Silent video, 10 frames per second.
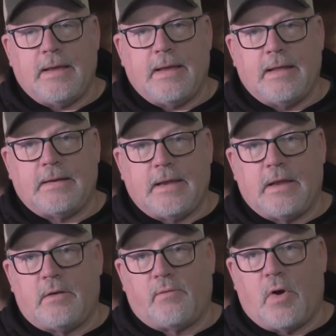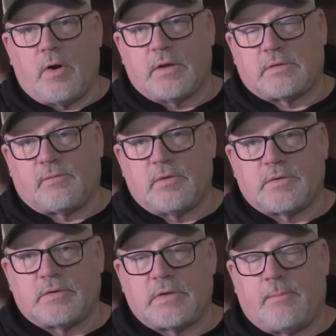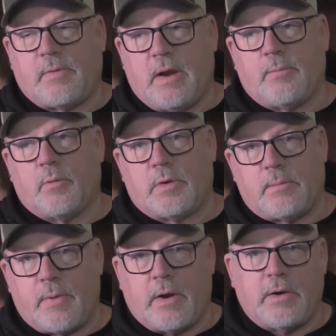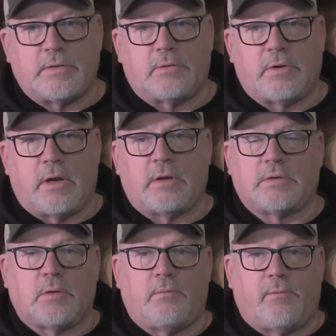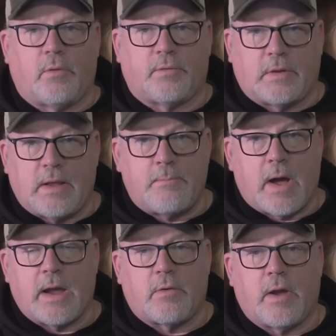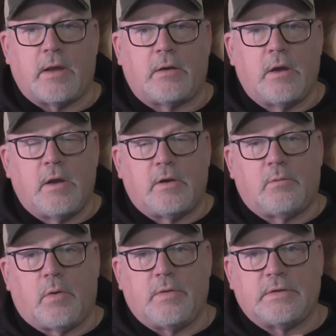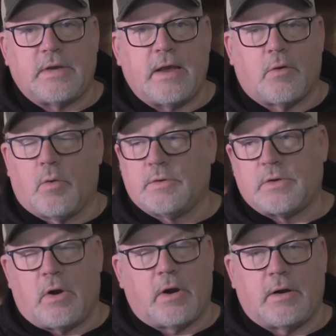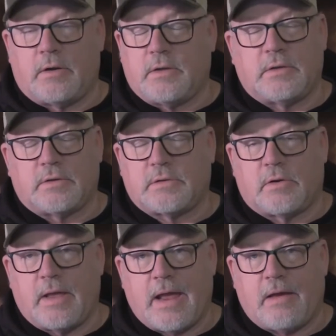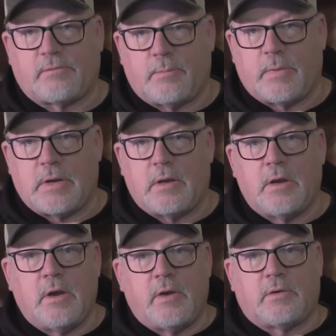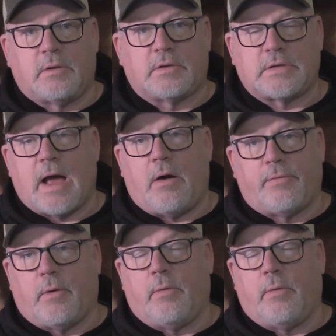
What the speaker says: in the end of August, 1st of September, when the berries are done and so forth, and they migrate to where these acorns are. And it doesn't necessarily have to be to the south,